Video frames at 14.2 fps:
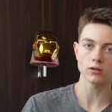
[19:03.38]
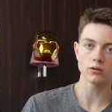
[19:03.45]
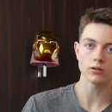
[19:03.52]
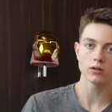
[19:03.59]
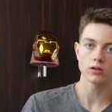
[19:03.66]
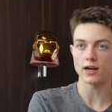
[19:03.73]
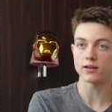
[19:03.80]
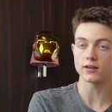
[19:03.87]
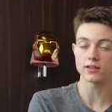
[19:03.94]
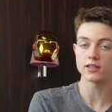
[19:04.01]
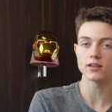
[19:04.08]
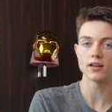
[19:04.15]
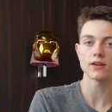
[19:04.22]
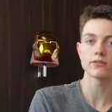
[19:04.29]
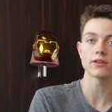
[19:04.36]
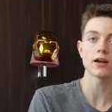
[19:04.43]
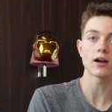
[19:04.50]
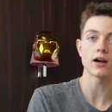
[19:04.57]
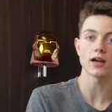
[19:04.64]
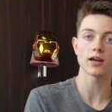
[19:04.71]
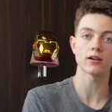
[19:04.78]
low. And I didn't have
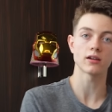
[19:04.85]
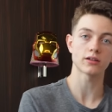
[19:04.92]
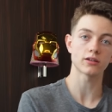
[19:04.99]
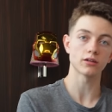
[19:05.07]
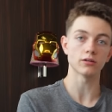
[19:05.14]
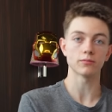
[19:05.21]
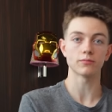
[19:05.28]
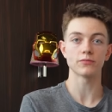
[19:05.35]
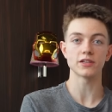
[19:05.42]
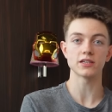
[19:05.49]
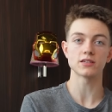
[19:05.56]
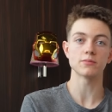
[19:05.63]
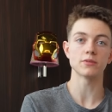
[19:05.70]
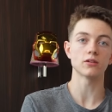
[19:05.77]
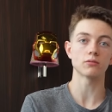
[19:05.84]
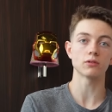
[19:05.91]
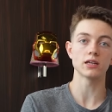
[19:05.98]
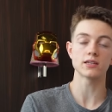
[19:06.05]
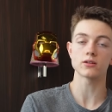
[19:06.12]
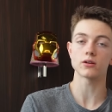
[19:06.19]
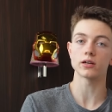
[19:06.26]
that. I had like a, this has been a
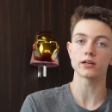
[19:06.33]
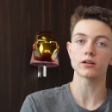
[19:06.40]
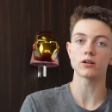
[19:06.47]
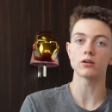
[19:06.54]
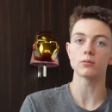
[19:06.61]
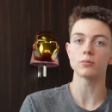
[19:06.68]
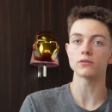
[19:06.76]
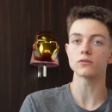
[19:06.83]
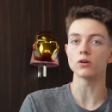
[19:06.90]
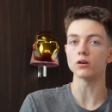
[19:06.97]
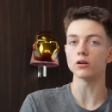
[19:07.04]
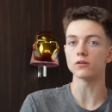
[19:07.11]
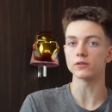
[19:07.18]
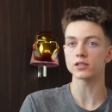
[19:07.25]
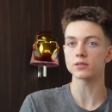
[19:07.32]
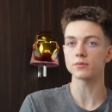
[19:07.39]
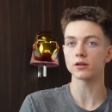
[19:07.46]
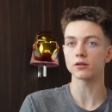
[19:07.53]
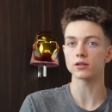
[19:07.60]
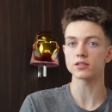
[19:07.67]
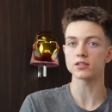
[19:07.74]
really solid comp. I've got a lot of
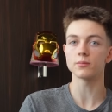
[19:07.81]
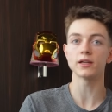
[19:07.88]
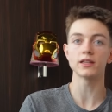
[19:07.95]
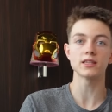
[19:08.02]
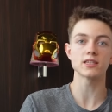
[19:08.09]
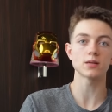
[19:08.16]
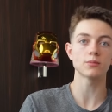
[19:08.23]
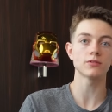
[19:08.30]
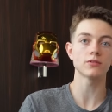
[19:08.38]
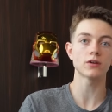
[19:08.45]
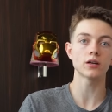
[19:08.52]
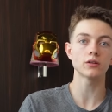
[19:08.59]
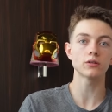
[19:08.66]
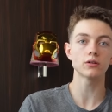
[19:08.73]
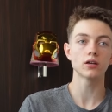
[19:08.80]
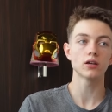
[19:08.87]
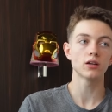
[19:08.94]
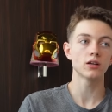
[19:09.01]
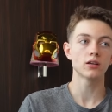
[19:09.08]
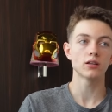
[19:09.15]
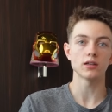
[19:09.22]
experience. I made the semi-final
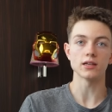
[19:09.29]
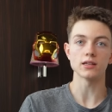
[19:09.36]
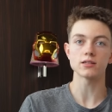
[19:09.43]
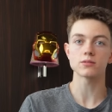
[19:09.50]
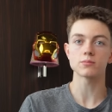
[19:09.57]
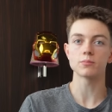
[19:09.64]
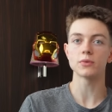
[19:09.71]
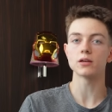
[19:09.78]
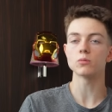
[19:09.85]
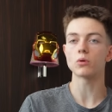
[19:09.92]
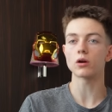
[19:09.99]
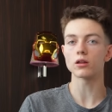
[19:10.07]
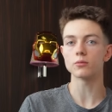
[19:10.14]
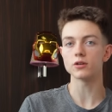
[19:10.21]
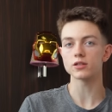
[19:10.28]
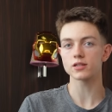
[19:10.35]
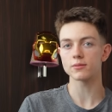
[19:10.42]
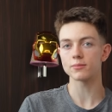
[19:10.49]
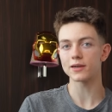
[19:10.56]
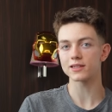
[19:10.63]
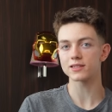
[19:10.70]
it's been one of the
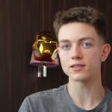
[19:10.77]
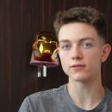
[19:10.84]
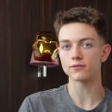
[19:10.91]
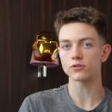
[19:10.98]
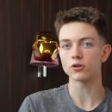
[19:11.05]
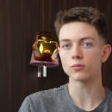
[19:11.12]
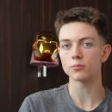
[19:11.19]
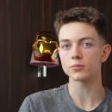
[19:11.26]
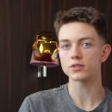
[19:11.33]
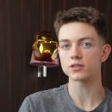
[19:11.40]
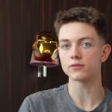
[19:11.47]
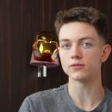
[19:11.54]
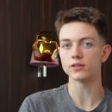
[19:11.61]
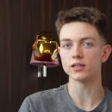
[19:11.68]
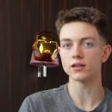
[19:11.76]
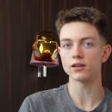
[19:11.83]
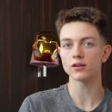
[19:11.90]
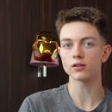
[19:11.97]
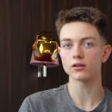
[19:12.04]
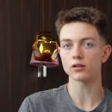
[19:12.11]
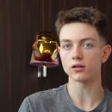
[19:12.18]
most competitive comps of the
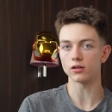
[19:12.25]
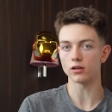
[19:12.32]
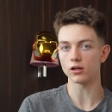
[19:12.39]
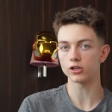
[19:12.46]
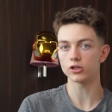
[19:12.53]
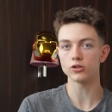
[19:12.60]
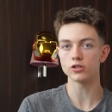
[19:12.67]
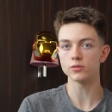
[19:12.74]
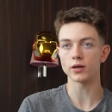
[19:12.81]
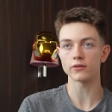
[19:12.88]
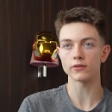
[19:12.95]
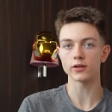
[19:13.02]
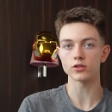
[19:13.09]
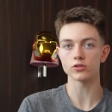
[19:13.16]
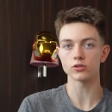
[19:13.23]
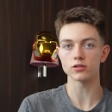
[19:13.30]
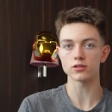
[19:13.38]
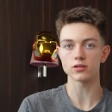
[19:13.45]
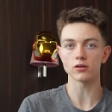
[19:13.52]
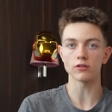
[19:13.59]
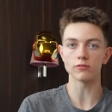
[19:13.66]
year, a huge amount of
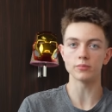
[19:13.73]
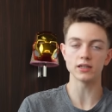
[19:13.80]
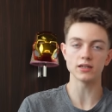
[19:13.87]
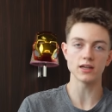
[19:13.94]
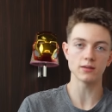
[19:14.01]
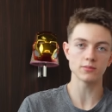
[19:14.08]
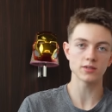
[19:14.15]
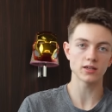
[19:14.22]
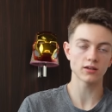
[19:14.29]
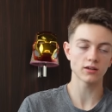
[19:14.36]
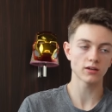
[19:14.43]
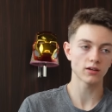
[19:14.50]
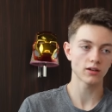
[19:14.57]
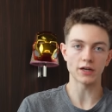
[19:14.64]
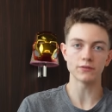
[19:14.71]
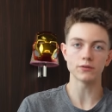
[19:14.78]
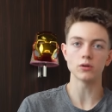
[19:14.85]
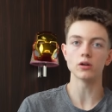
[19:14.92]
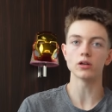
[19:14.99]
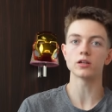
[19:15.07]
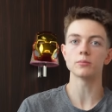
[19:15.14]
entrants, a lot of big names here. I
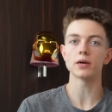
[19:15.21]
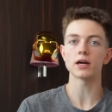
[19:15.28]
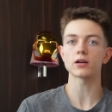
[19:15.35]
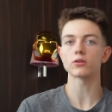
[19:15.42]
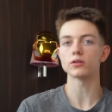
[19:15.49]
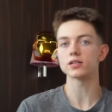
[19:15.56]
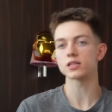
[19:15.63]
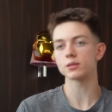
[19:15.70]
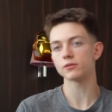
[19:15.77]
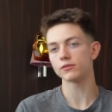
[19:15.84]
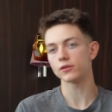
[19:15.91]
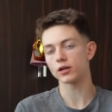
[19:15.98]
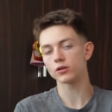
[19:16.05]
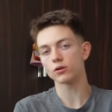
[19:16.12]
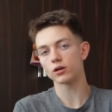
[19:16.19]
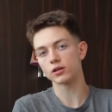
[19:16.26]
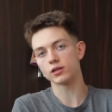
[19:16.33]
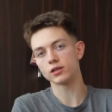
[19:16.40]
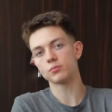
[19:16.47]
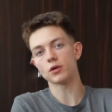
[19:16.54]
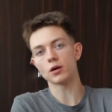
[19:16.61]
feel looking back on the semi-final, I
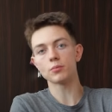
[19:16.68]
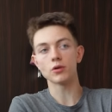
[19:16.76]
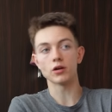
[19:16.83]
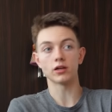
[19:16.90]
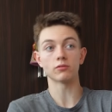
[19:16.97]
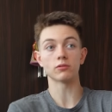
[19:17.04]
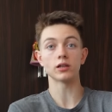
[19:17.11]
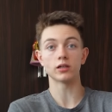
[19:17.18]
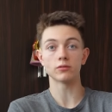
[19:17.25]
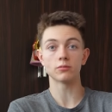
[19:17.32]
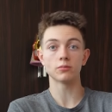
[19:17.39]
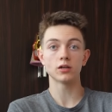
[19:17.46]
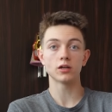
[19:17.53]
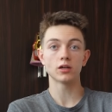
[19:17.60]
did, I put in a really good,